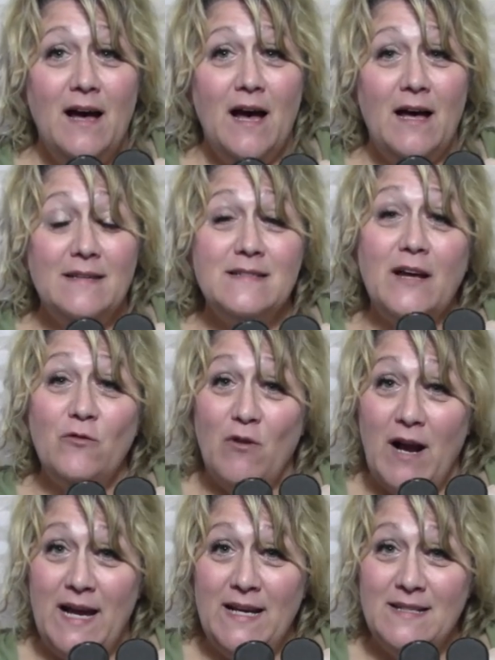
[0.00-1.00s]
done
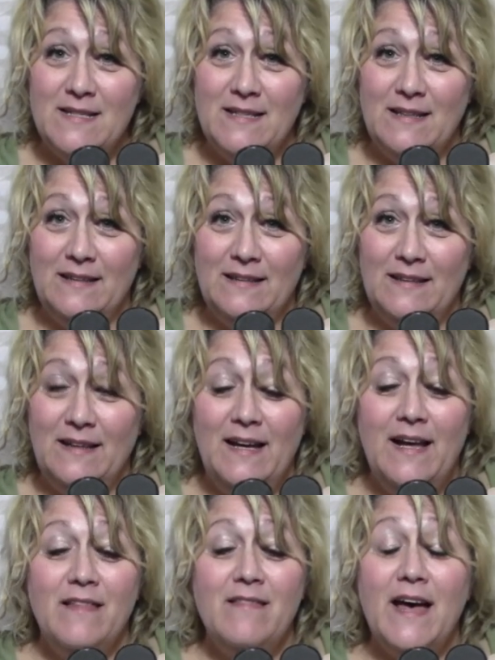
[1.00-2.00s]
right,
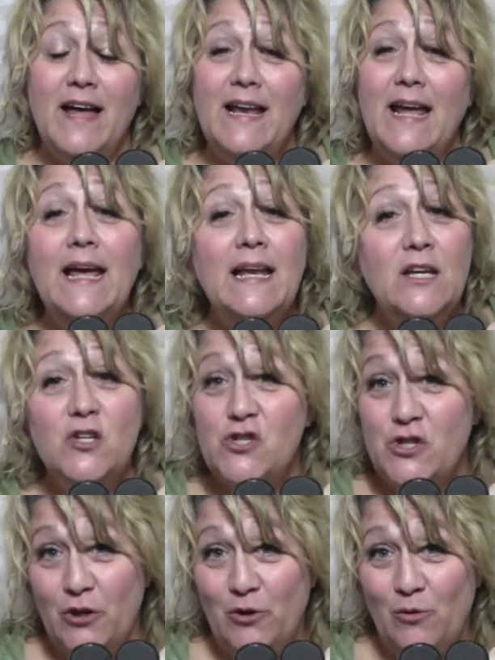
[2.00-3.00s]
then any
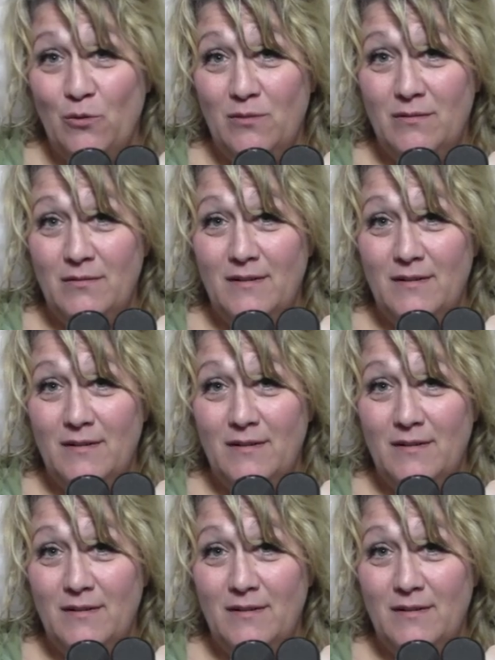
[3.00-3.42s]
shoe,